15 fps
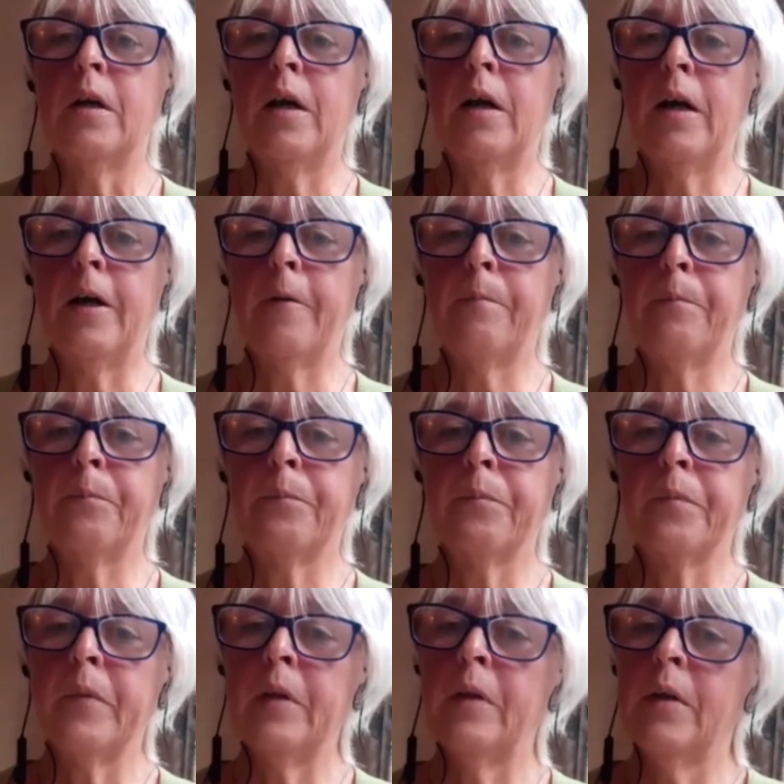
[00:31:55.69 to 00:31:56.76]

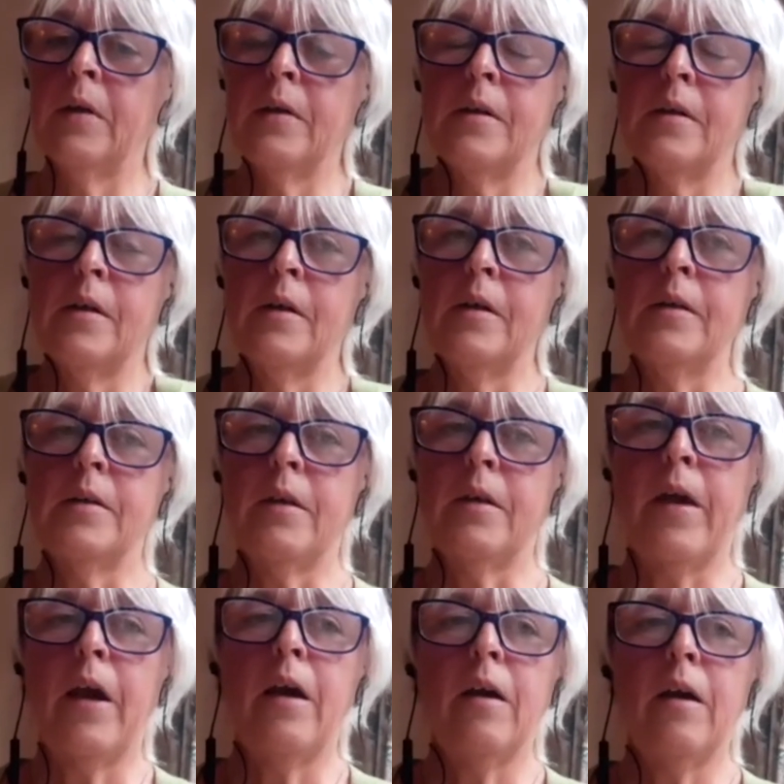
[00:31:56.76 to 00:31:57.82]
So
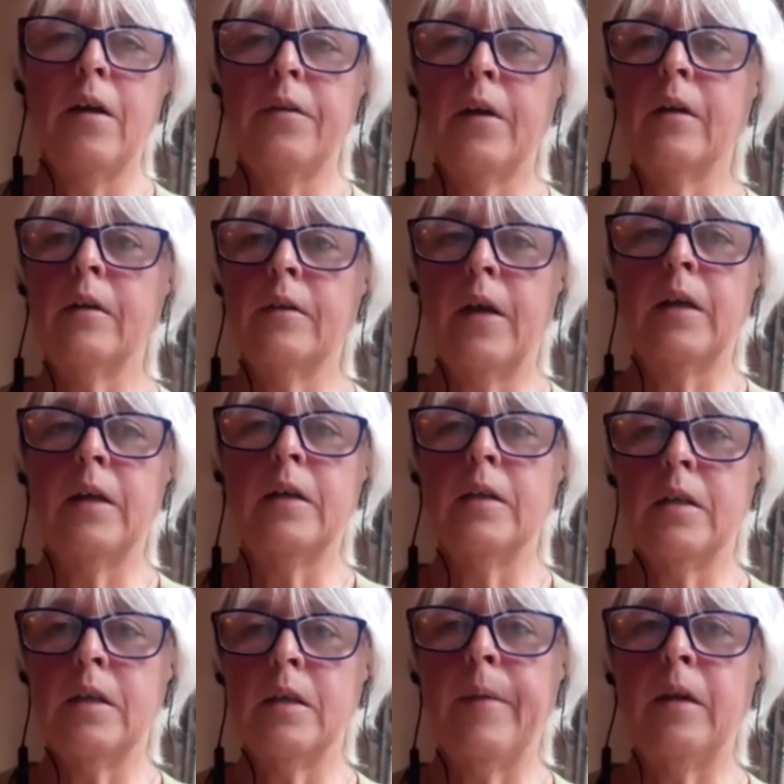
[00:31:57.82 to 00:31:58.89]
yeah, I think that is
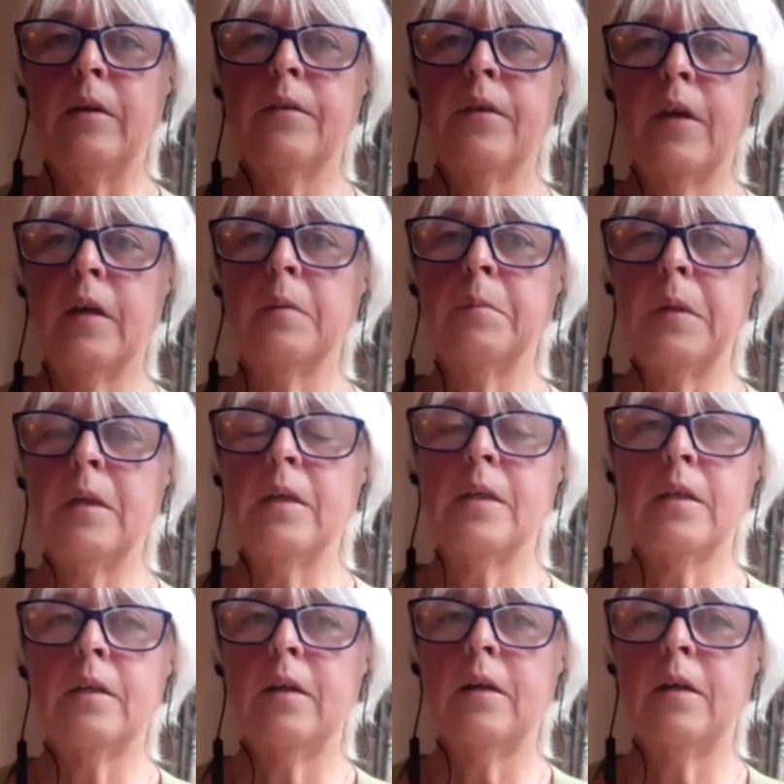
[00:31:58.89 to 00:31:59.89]
the main thing, because